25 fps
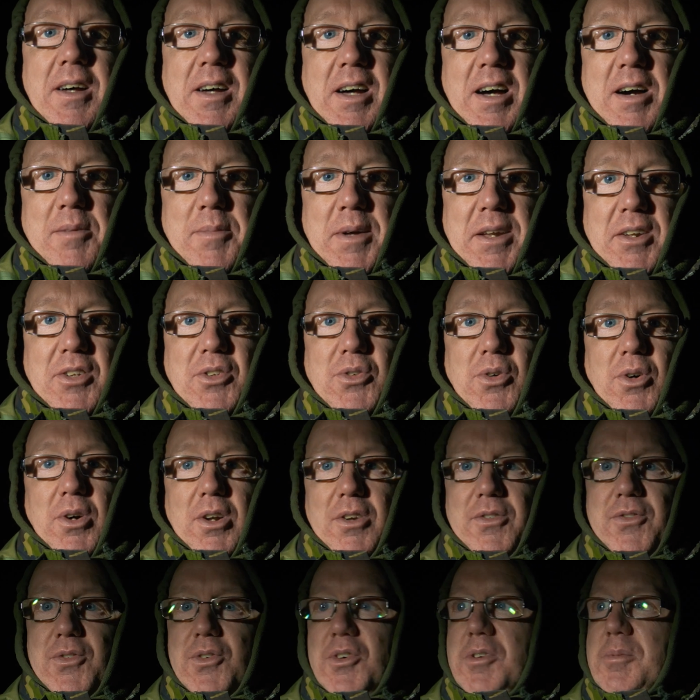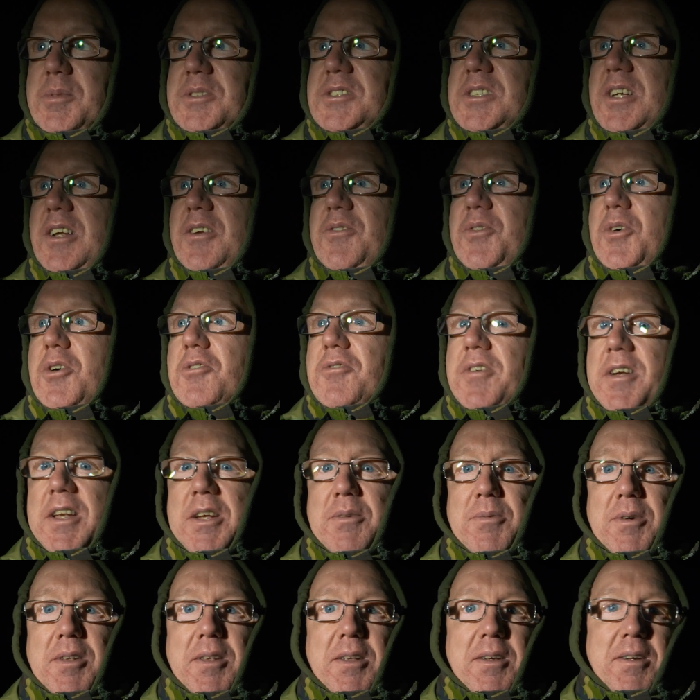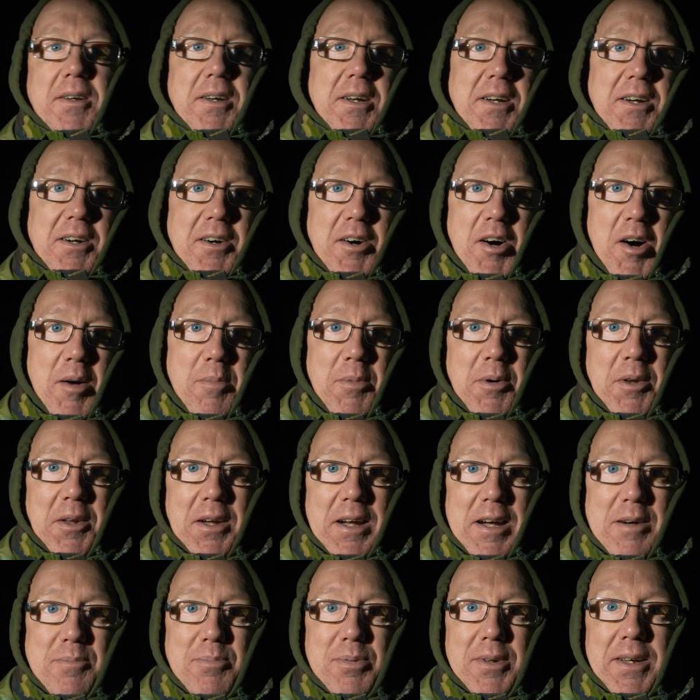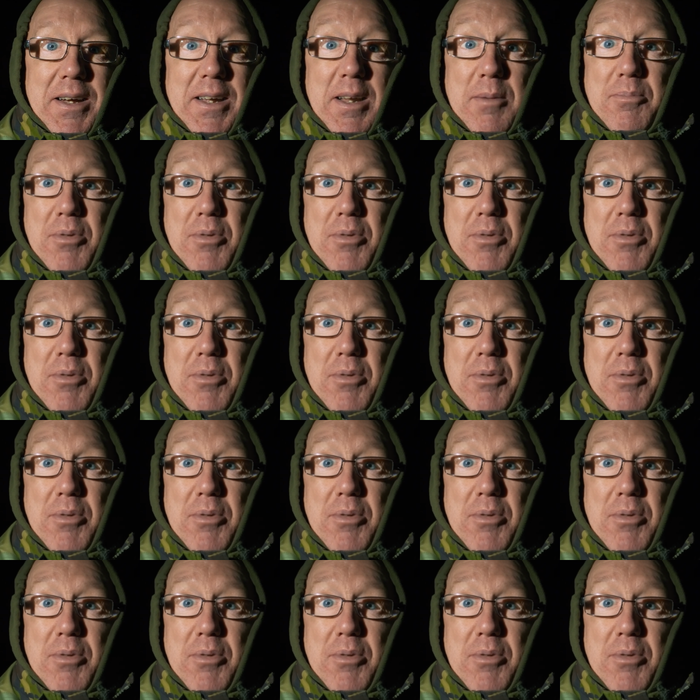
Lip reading: I'm gonna total fool myself already with the harmonica playing. I'll